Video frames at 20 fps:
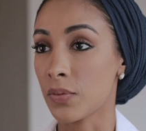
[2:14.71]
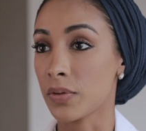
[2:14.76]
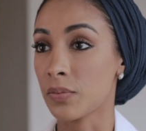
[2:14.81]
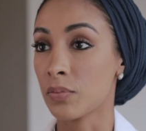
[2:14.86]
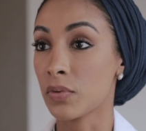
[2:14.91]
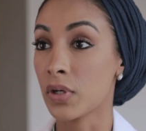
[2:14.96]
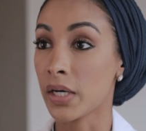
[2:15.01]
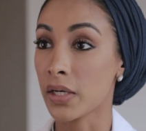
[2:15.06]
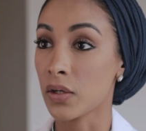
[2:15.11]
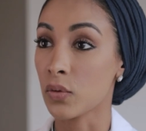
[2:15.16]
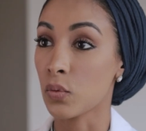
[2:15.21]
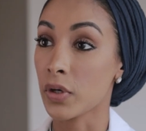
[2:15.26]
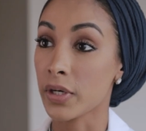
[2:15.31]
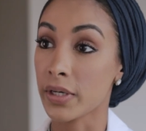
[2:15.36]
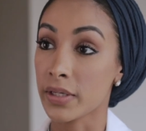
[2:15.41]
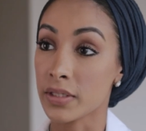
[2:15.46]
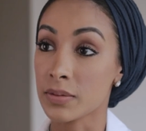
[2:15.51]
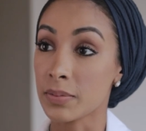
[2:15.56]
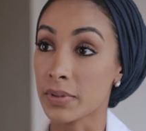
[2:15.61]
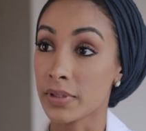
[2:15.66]
with prior work
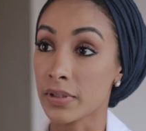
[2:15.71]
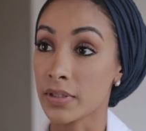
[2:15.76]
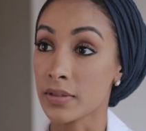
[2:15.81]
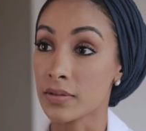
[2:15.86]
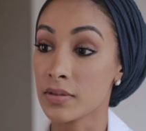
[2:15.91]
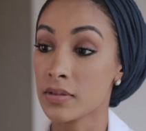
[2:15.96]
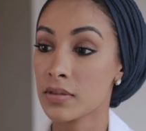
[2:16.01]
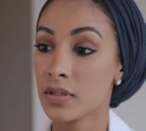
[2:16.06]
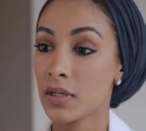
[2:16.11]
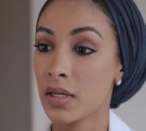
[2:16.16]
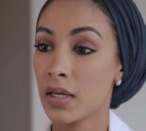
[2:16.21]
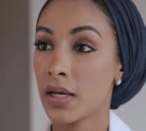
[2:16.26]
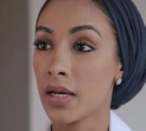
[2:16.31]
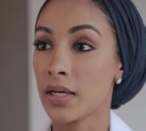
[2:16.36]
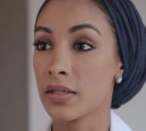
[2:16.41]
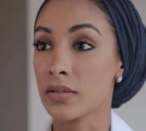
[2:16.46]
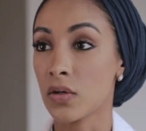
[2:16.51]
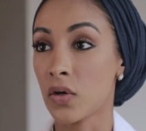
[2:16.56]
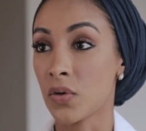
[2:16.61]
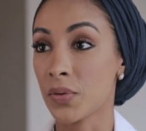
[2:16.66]
experience
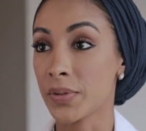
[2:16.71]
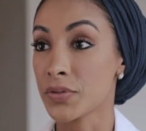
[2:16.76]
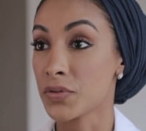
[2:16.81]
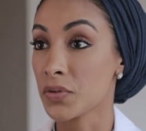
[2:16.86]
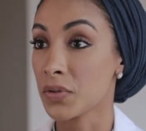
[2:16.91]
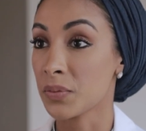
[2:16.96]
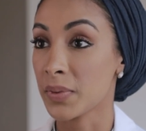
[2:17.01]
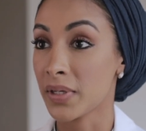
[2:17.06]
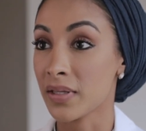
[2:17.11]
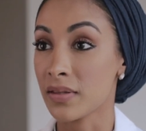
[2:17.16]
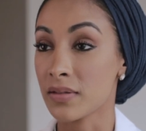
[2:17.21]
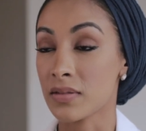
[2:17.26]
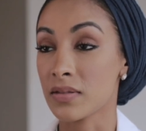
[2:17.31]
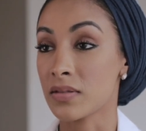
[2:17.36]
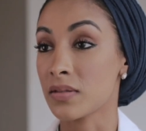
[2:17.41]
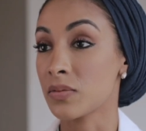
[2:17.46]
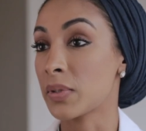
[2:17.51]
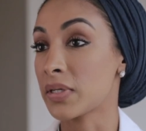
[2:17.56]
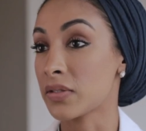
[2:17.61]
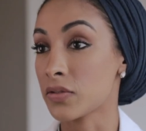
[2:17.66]
has always told me this
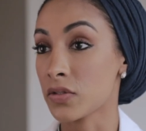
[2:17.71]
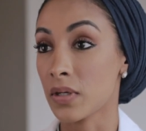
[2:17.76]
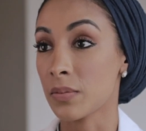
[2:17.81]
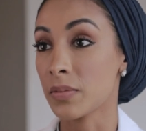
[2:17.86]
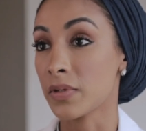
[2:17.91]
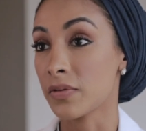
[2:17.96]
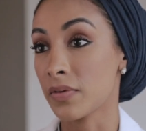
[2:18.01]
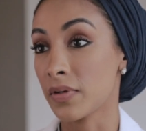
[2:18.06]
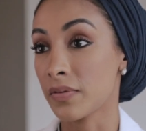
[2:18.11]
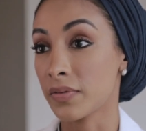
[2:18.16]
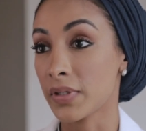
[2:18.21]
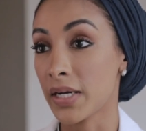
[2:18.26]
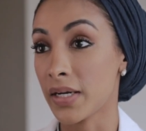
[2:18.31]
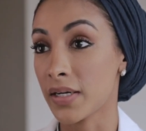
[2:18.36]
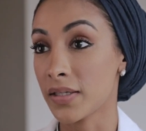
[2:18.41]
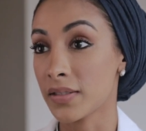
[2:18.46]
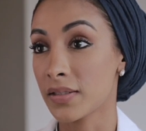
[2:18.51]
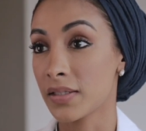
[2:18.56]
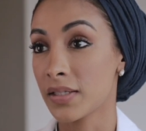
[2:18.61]
is the best job they've ever had.